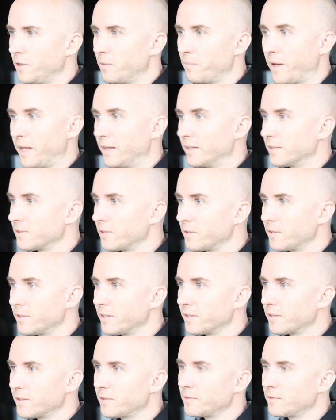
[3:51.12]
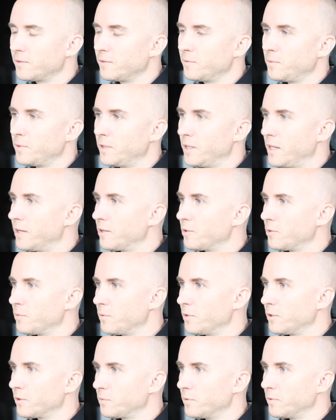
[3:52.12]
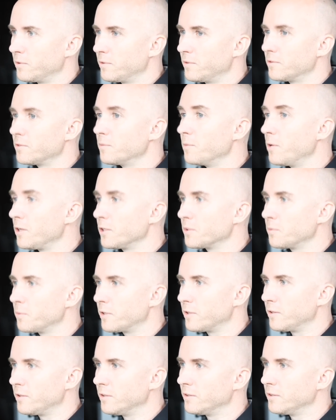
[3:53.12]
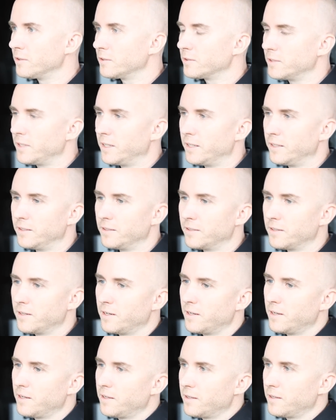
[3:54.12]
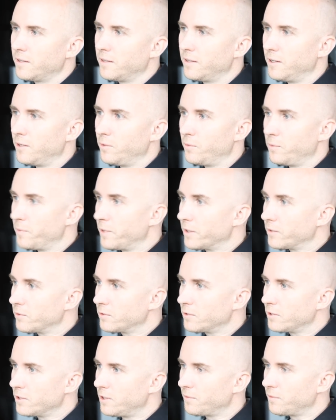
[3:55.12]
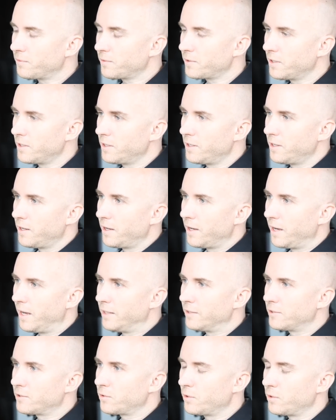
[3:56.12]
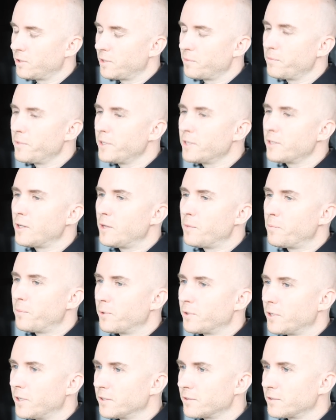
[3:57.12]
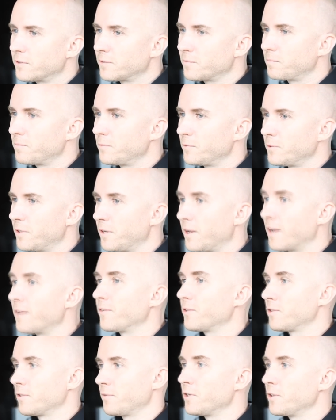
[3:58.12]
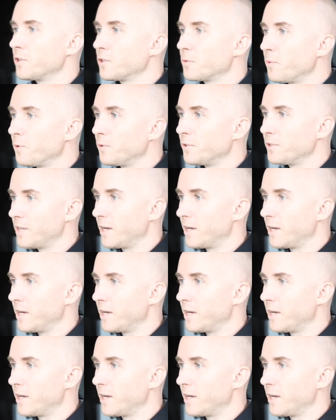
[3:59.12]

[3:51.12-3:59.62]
we got Panasonic, we later worked with some hospitals and with Microsoft. And so it immediately put us kind of as a very small